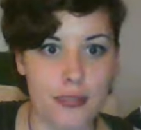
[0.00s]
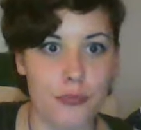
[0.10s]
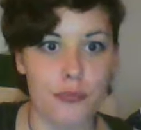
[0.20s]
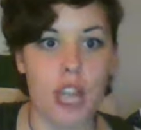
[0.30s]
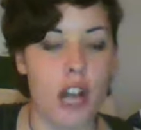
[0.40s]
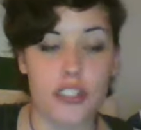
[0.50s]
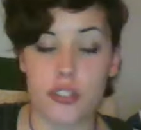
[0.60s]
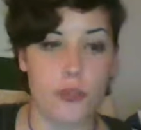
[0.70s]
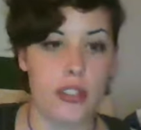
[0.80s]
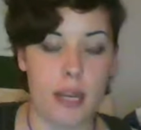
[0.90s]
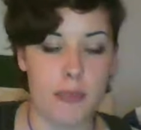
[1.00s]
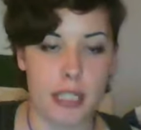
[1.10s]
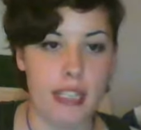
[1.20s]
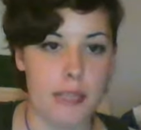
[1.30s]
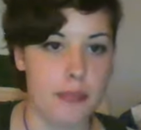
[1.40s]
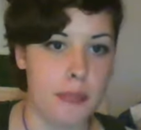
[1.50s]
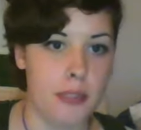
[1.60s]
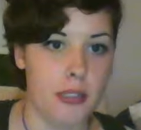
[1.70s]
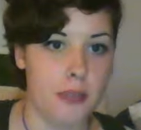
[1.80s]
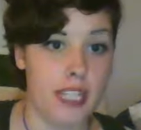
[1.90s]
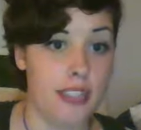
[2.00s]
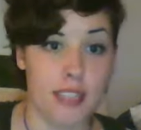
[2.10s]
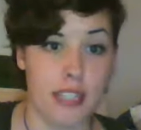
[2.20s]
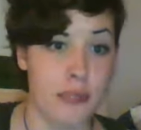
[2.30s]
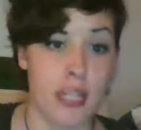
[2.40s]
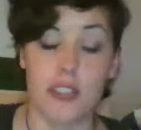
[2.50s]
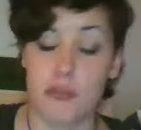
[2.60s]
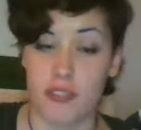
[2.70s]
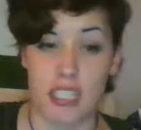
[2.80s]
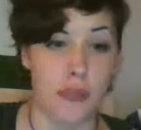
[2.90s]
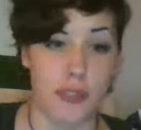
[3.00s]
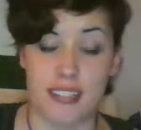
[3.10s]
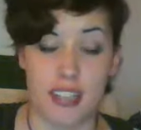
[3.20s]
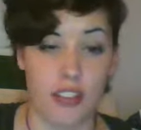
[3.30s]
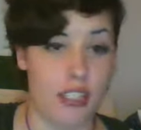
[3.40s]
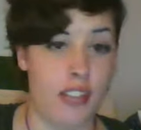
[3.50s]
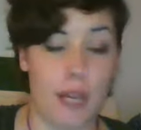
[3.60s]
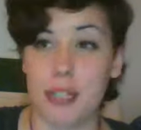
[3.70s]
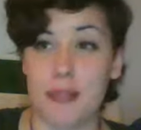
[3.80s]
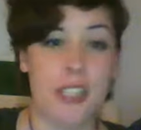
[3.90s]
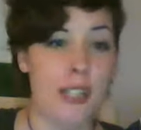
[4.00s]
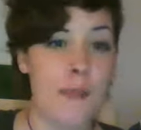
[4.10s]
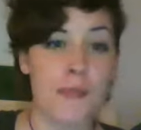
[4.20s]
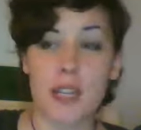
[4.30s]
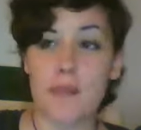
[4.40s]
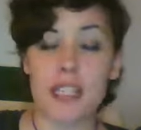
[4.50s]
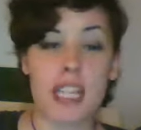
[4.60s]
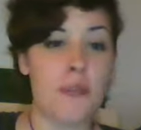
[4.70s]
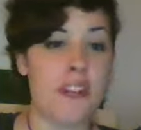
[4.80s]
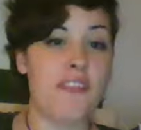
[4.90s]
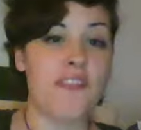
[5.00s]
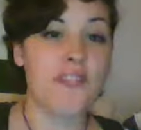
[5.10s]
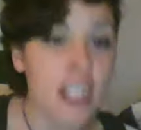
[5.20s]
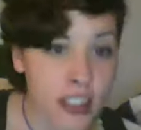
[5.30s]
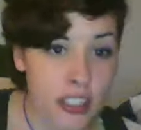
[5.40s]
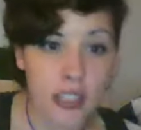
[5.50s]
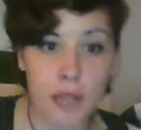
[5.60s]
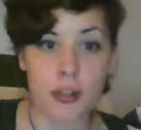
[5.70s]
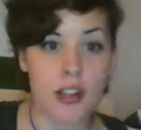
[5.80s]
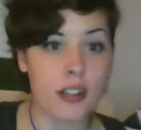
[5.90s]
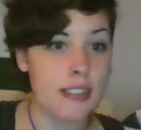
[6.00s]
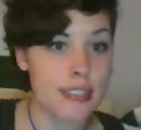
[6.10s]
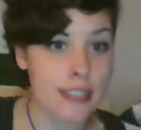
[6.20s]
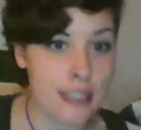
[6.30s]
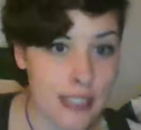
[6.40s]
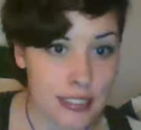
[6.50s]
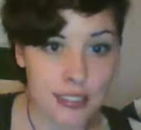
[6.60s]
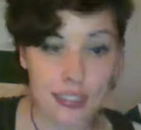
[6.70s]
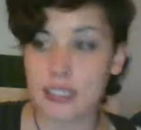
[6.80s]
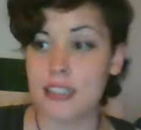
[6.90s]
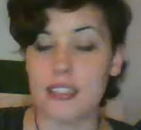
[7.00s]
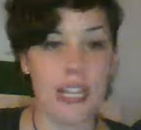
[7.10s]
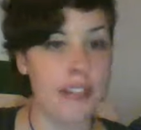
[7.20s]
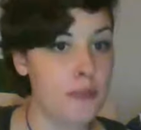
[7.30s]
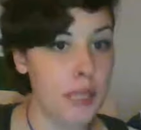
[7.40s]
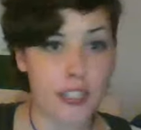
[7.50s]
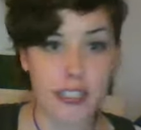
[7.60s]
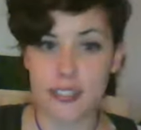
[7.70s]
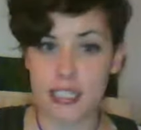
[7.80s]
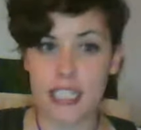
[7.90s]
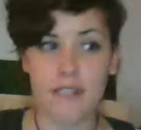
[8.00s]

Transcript: not just with them killing people, because Native Americans were very good with stealth and all that, but they were filthy, they brought all these diseases in that Native Americans